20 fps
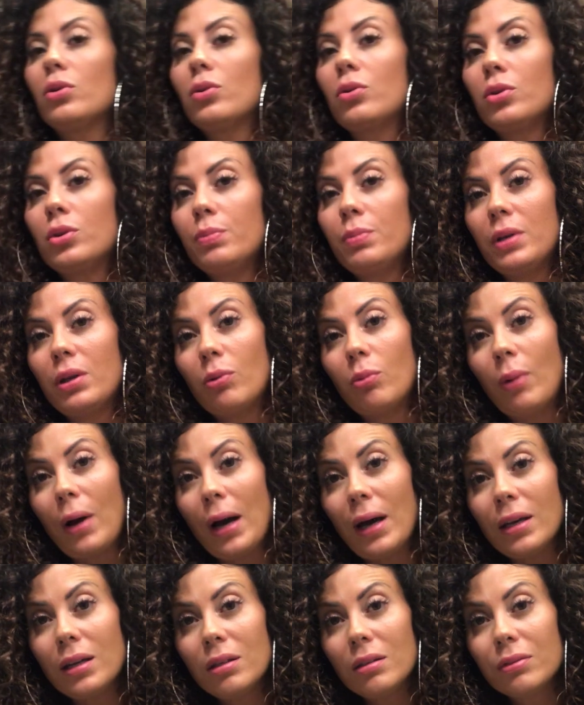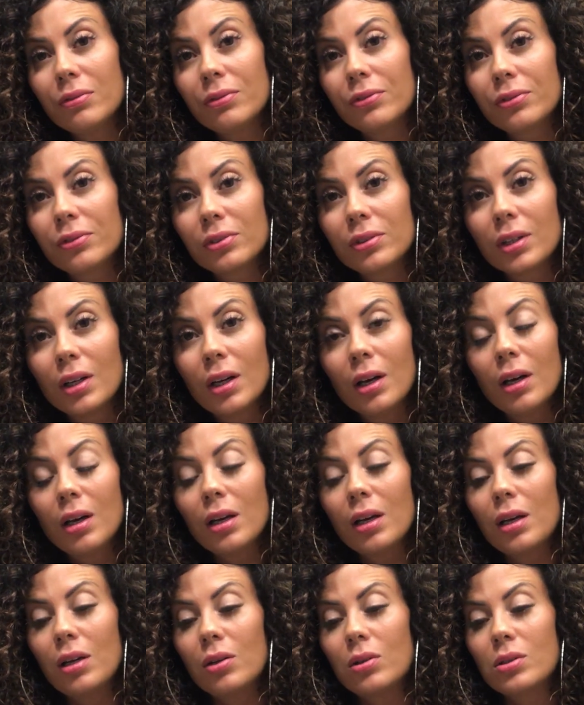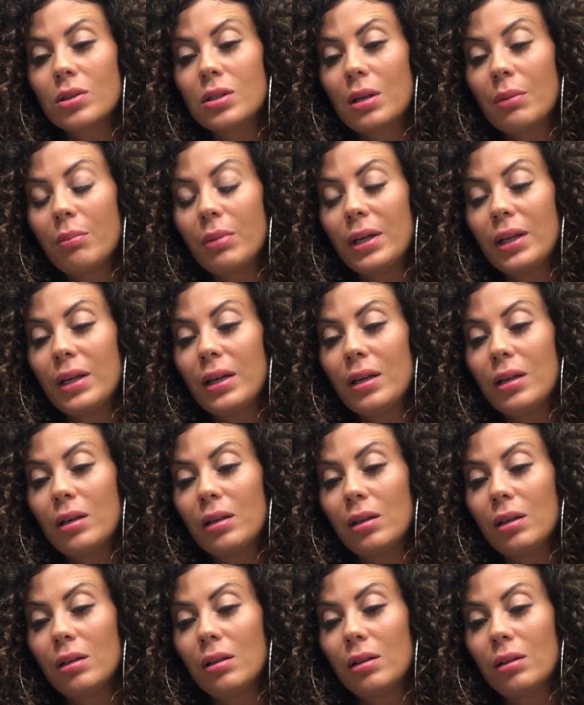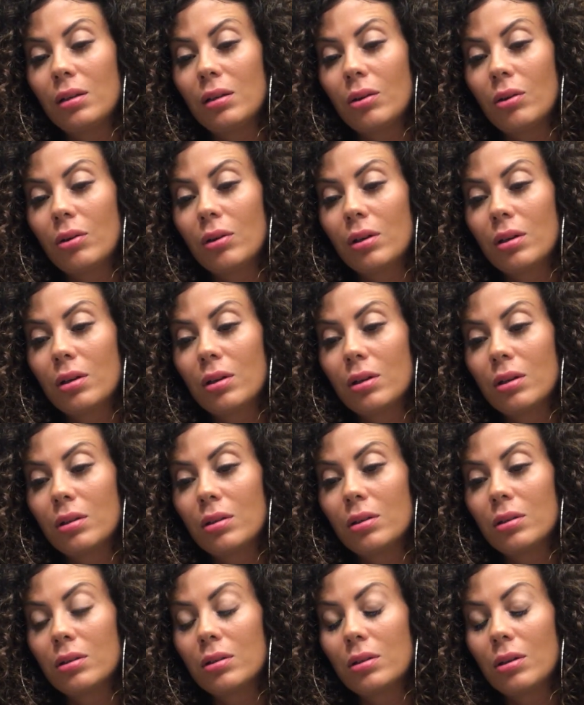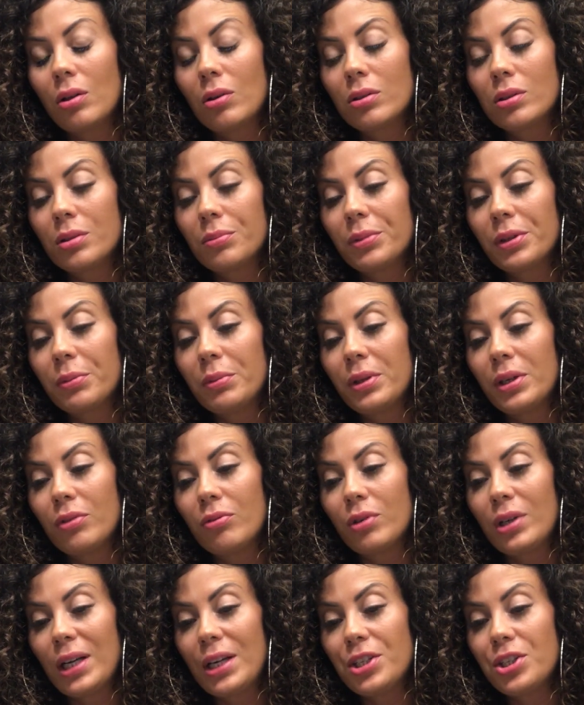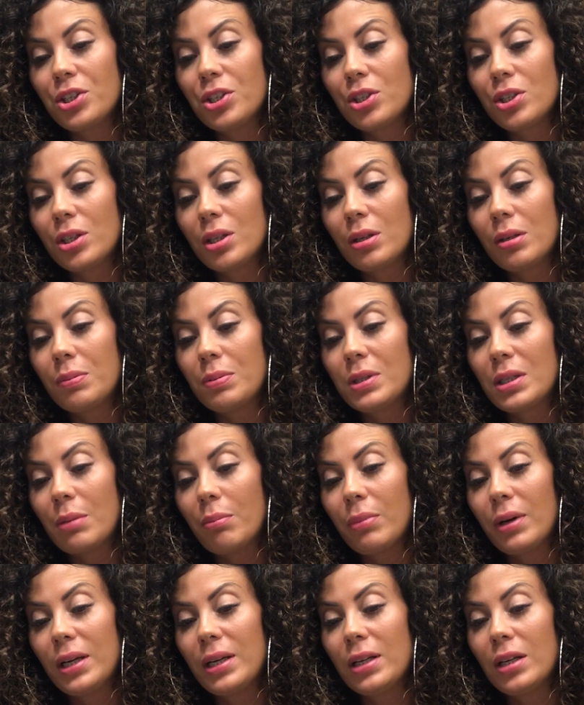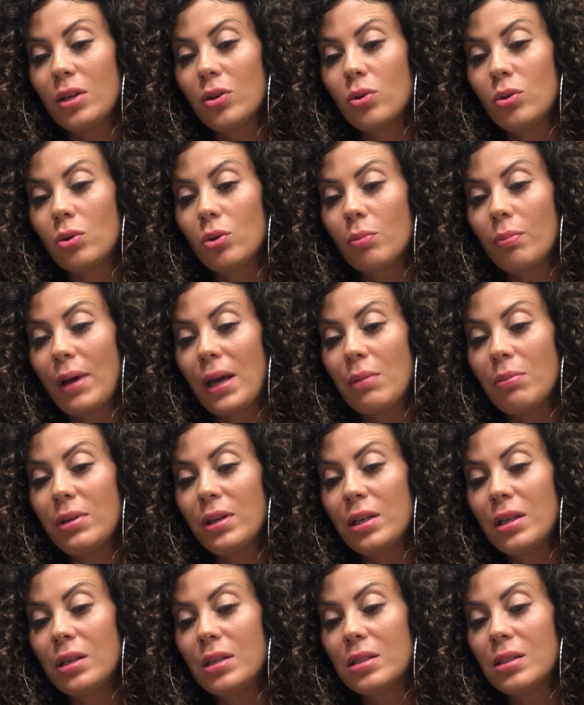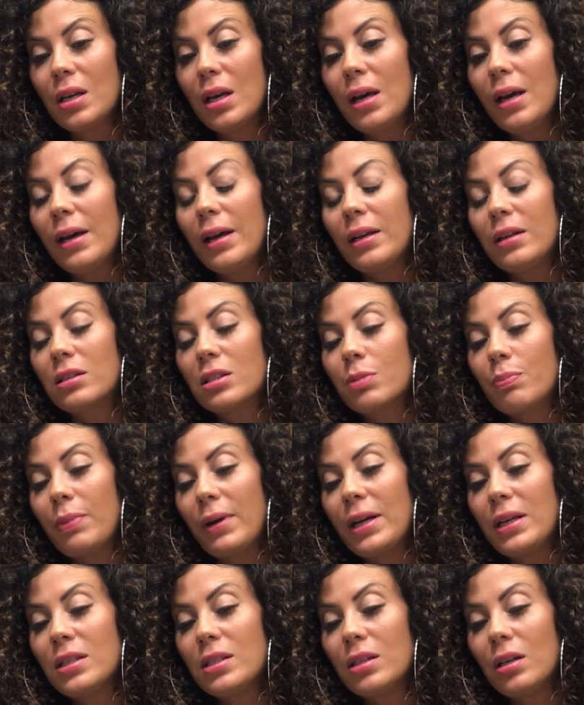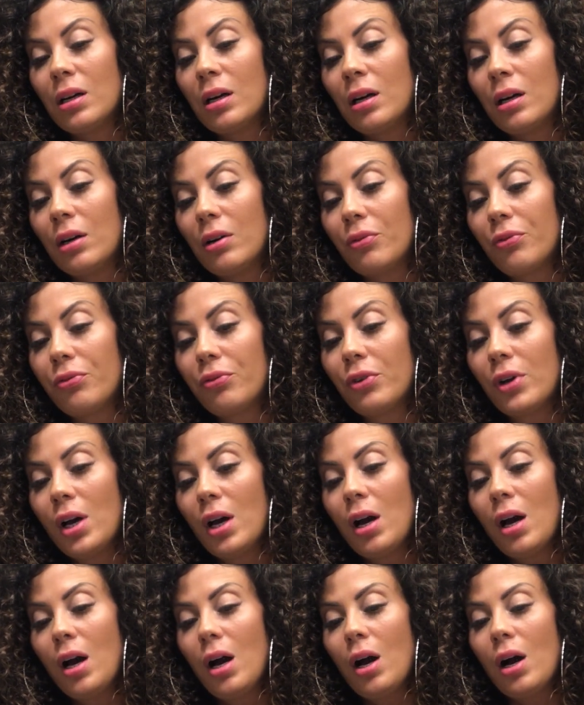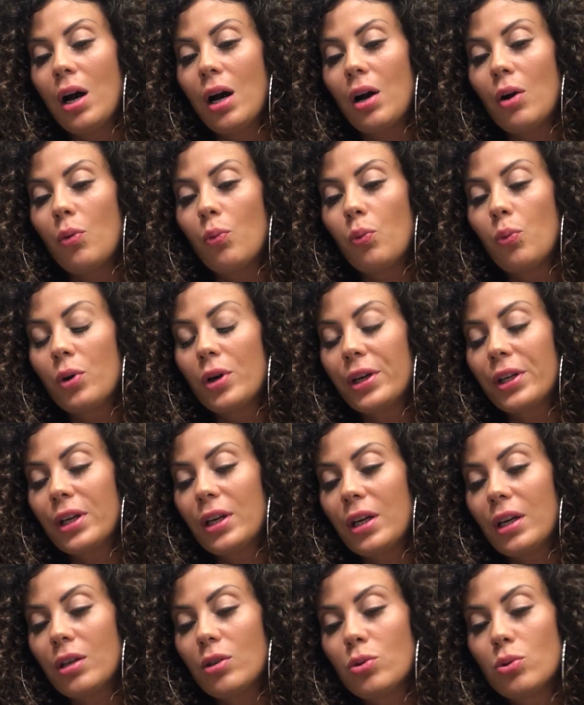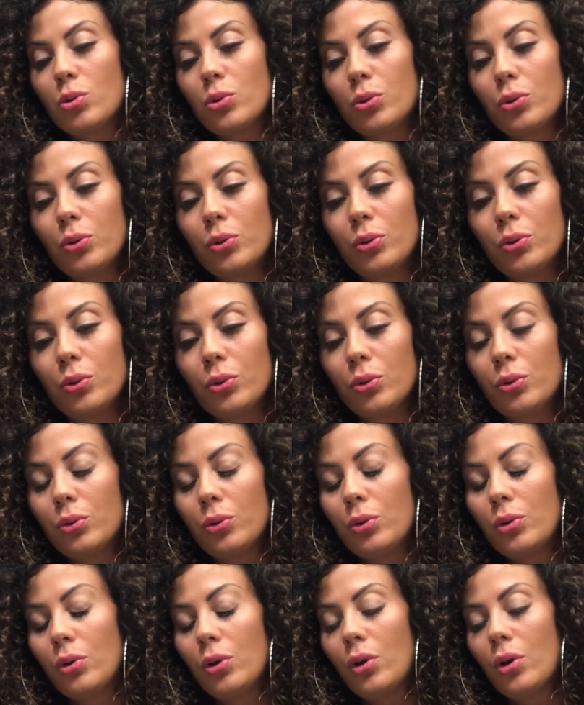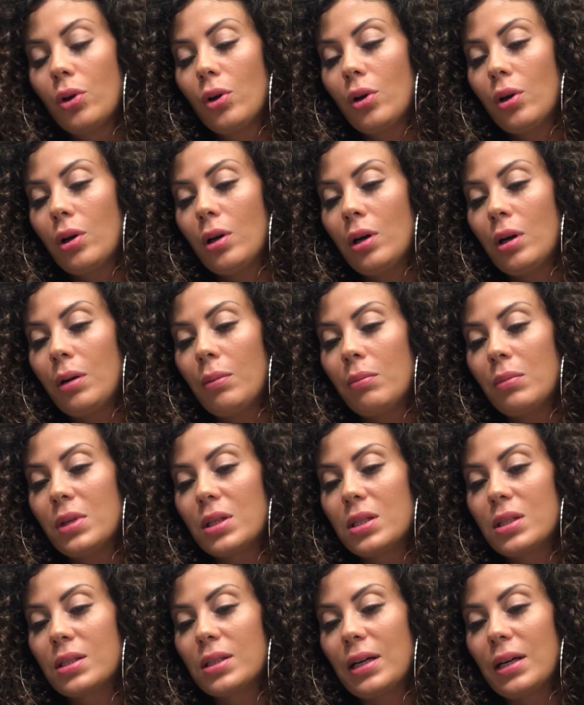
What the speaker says: could be a wife, you know, somebody in a long-term committed relationship, somebody who maybe is in a space of working to not